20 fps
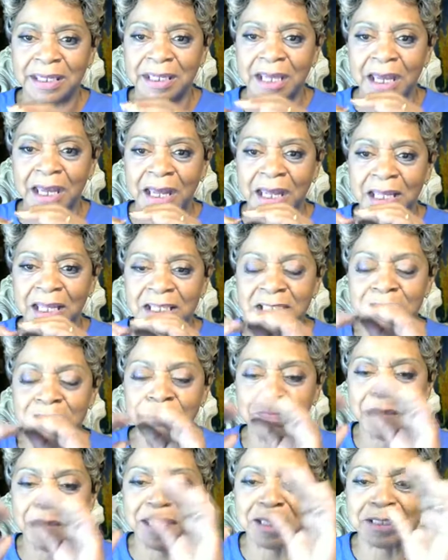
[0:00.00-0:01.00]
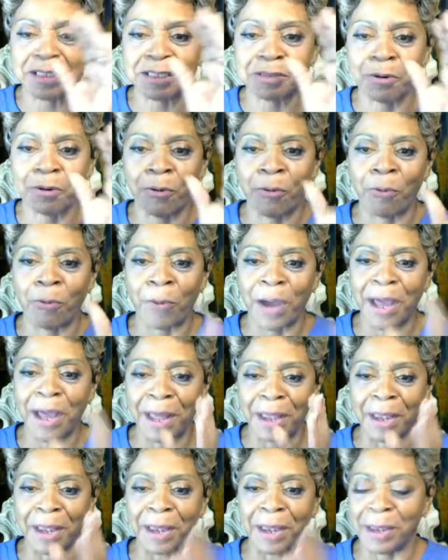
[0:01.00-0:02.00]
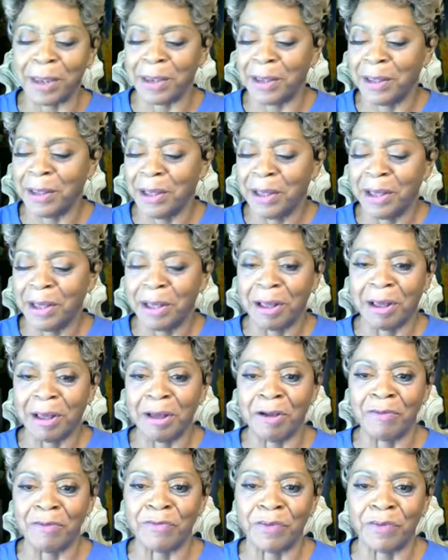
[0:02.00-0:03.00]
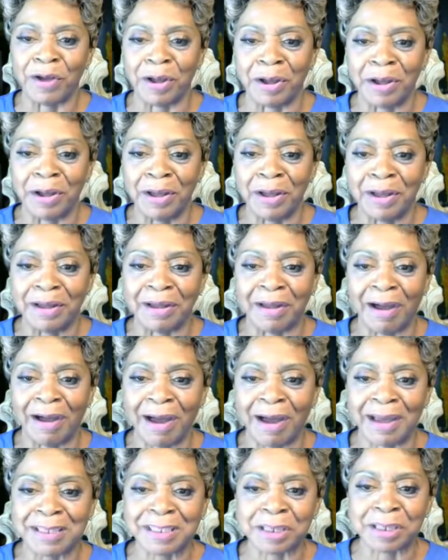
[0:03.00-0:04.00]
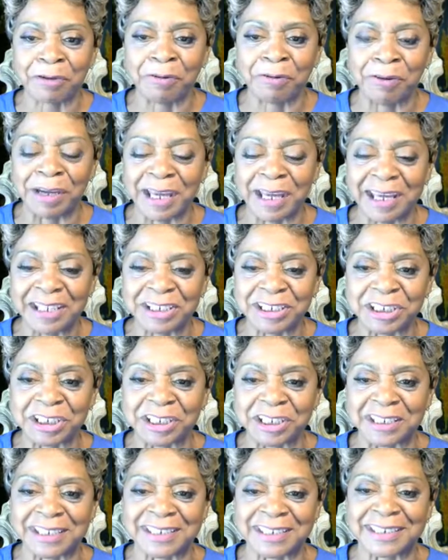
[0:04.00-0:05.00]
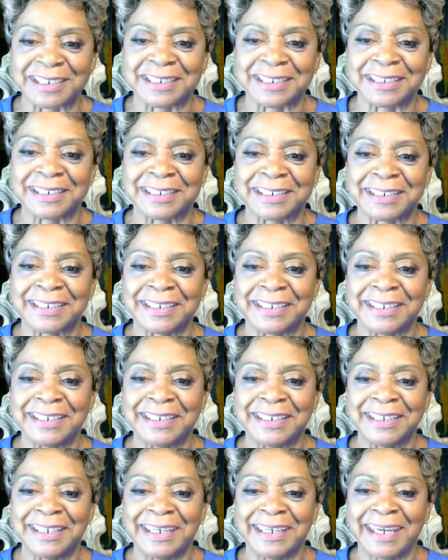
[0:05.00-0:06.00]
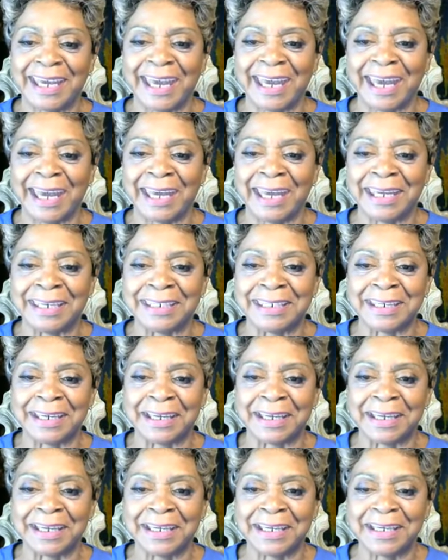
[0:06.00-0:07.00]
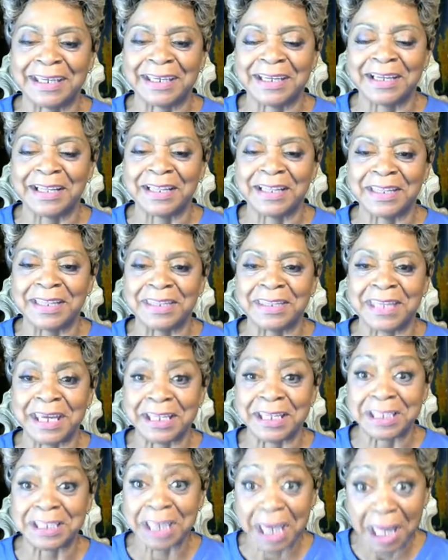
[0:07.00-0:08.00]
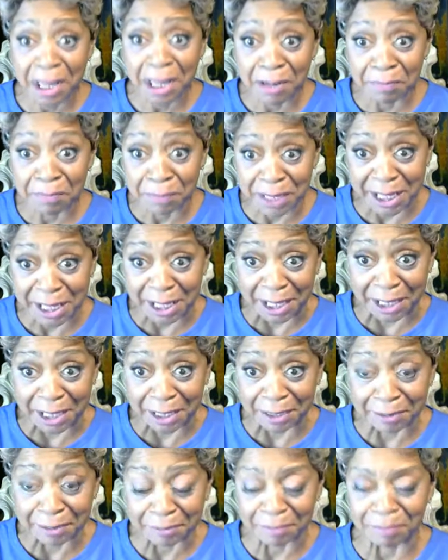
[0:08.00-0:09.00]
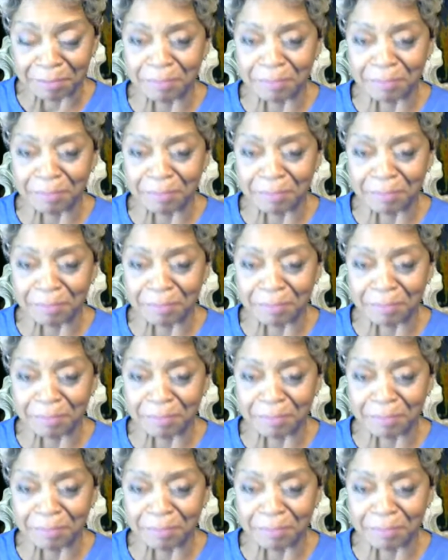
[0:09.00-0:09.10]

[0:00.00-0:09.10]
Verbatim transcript: and he, he speaks so well of uh, God's creation. And uh, they tell me